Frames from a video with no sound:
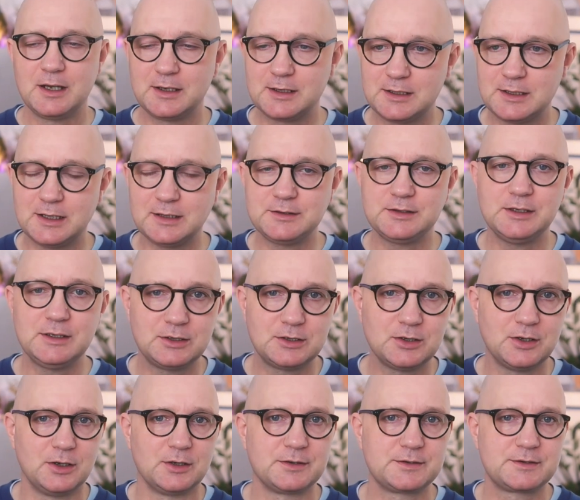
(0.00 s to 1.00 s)
cutting
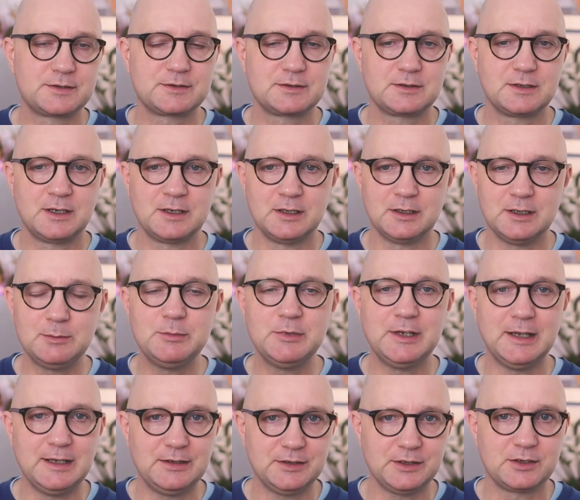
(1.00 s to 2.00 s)
costs and
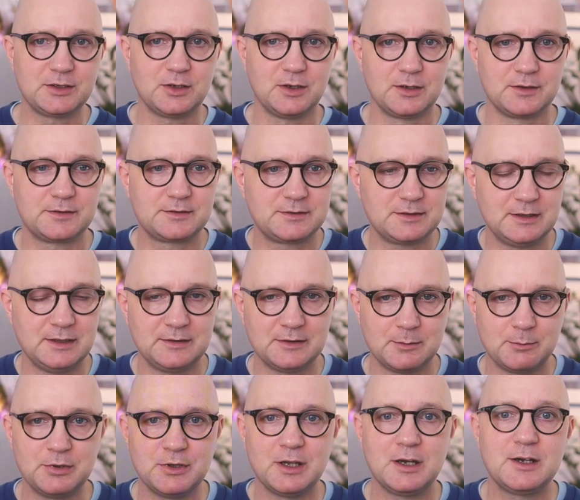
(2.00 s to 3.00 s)
eliminating costs is a
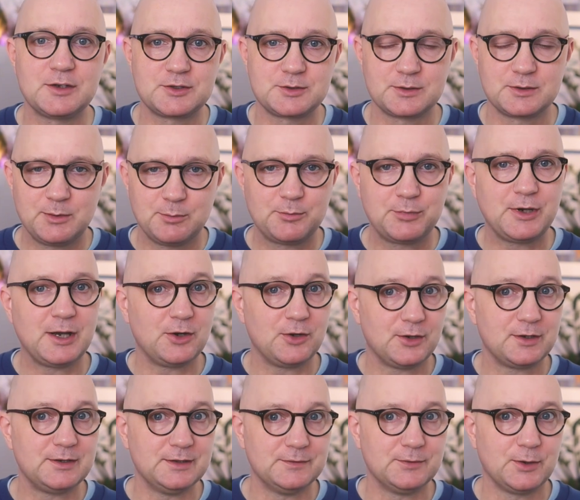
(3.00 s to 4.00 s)
large
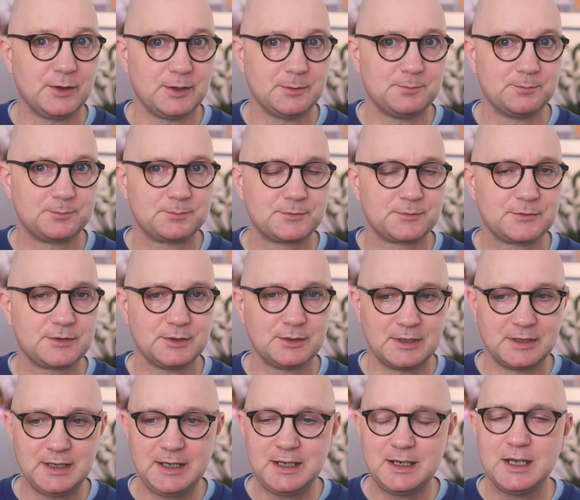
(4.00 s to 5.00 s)
priority for them. So
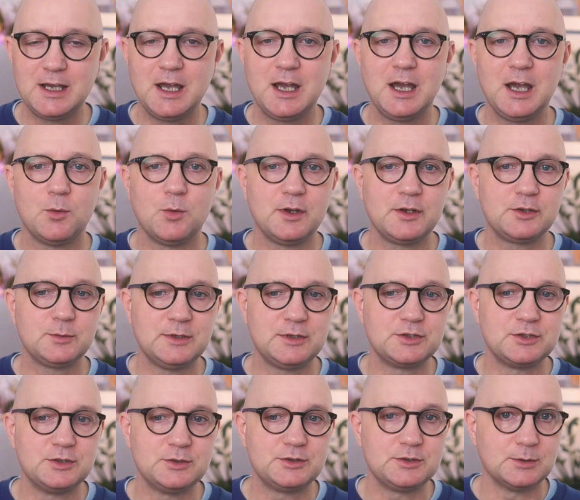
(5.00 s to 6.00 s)
today, I want to
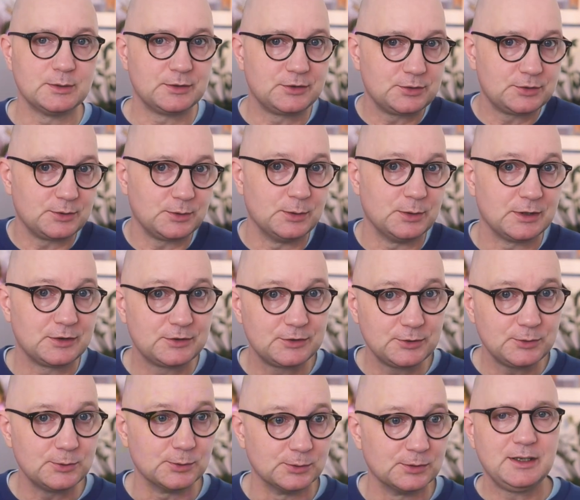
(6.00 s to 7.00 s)
introduce you to a
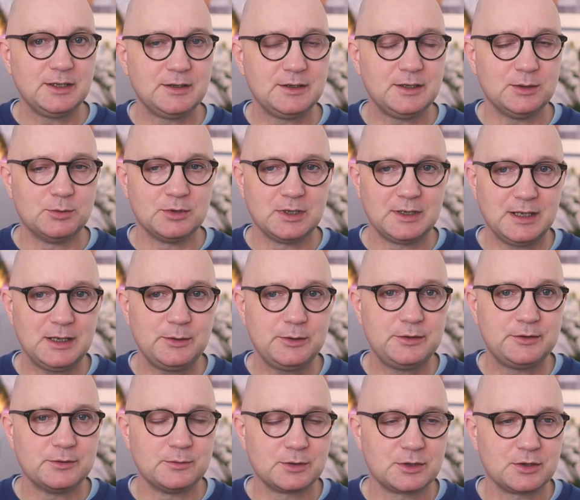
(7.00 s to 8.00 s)
tool that will allow you
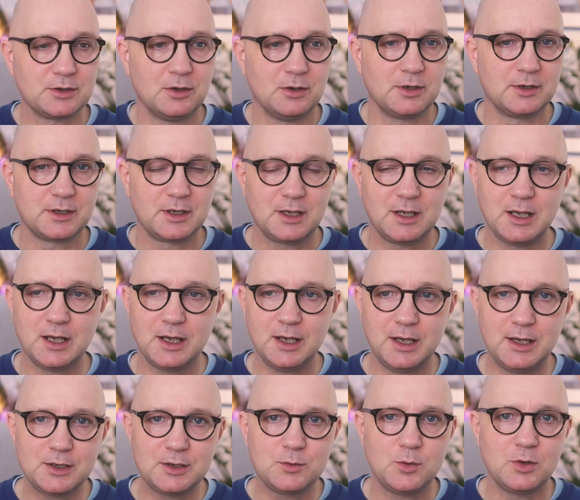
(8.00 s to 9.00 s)
to record
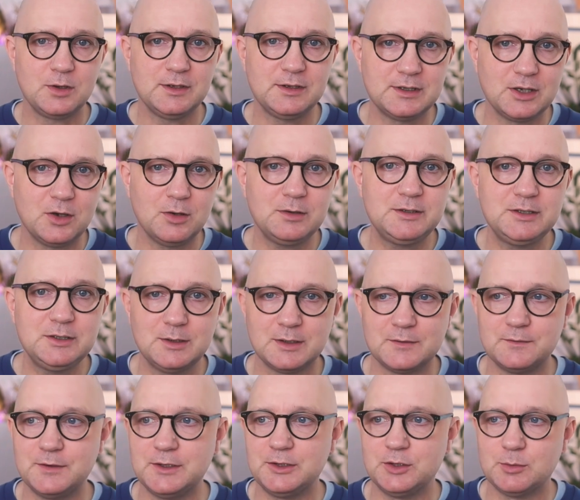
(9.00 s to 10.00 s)
high quality audio and
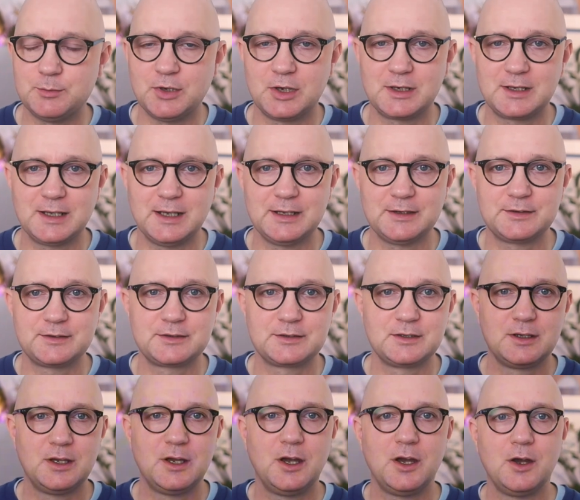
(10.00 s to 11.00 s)
video podcasts
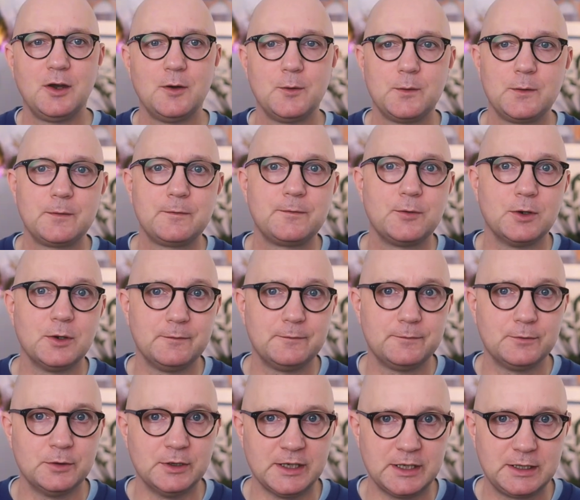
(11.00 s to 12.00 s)
for
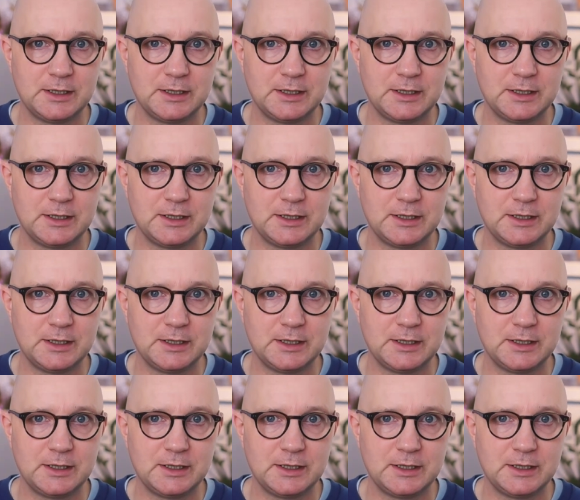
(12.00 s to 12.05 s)
free.